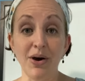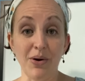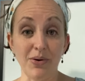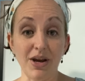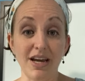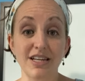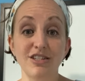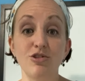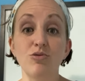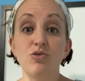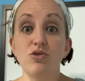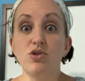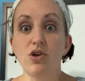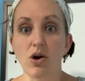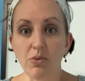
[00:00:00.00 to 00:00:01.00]
Okay, so
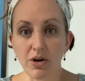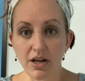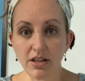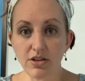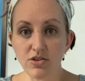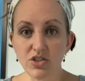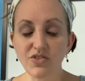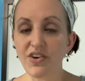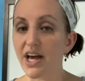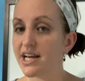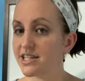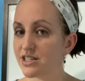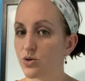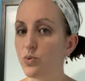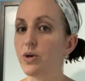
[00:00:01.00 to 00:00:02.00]
knowing those
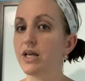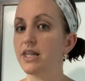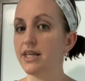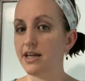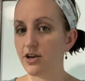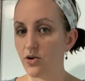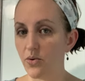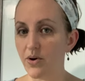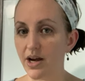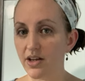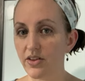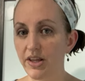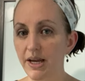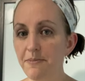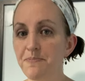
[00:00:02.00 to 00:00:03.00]
facts quickly and
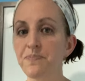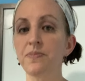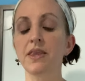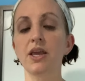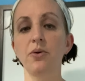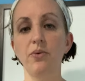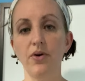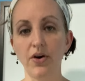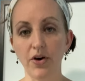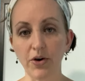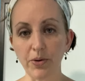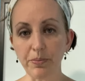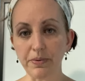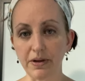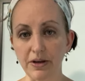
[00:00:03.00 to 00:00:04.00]
correctly will
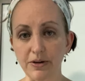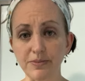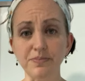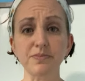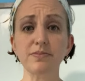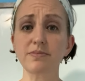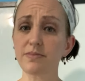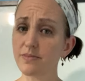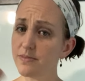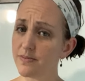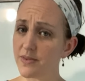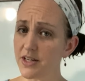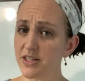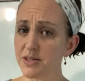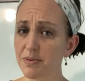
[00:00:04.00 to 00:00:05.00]
help you
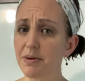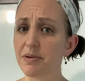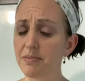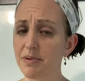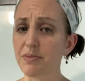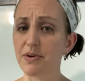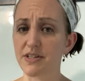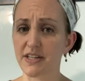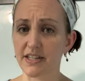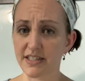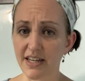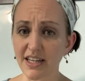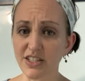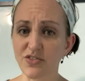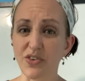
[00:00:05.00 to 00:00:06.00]
to be able to be more
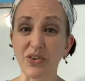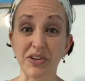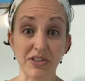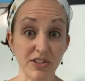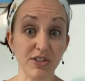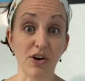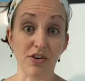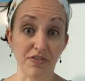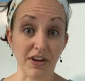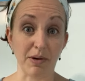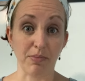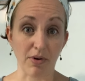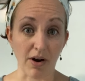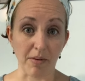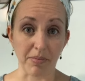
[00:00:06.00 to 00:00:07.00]
successful in solving
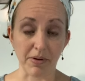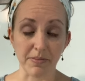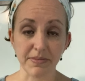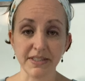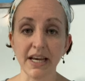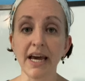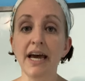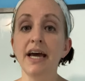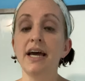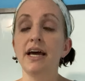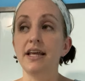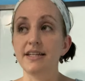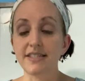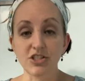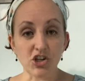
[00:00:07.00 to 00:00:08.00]
problems.
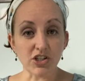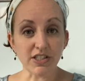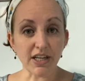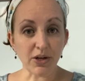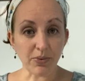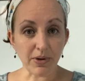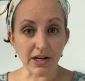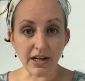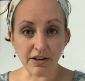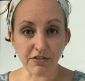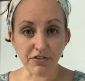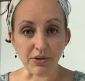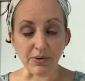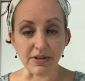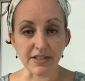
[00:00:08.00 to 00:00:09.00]
It's just like reading
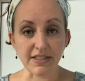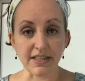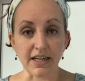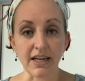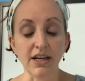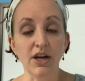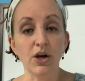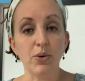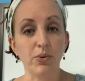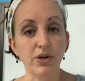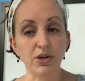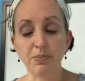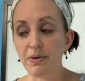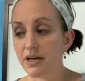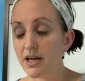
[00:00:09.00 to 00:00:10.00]
fluency. When
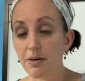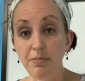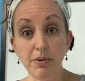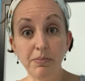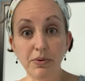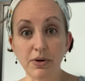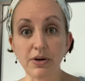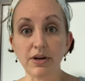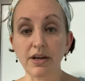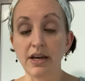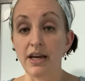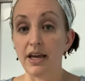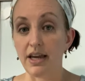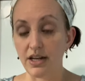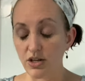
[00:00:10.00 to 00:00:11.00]
you pick up a book
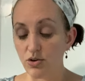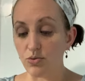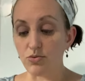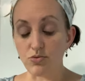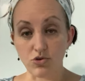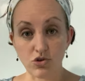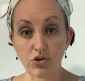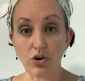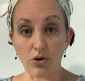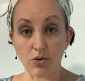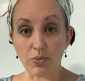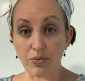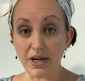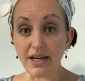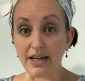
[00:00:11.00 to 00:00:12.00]
and you go to
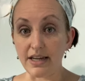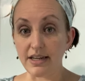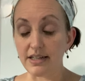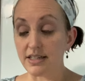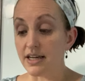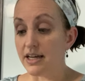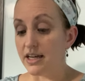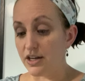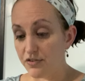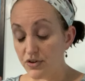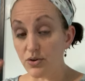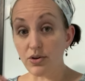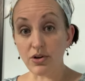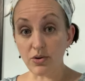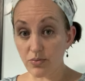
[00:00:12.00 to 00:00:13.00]
read it, if
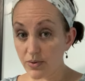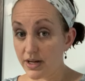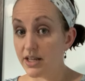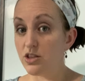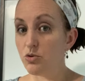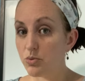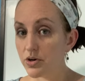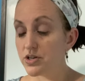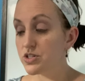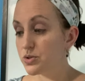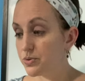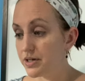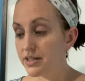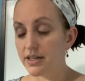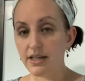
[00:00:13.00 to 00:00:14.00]
you can read the words
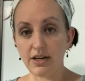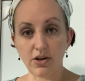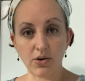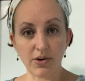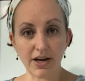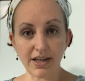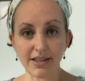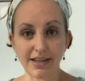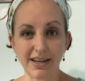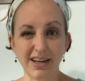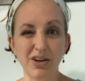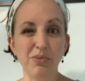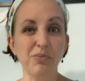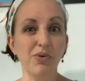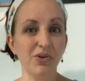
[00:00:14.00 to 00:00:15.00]
quickly and correctly,
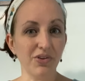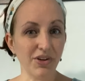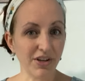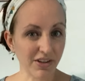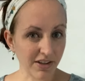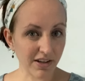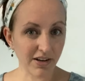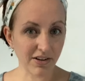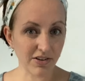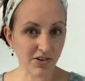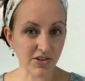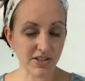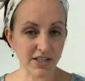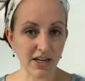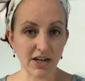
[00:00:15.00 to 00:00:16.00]
you're more likely to
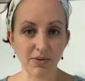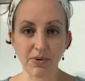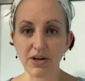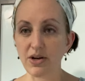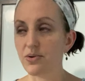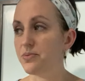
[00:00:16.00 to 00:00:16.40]
understand what you're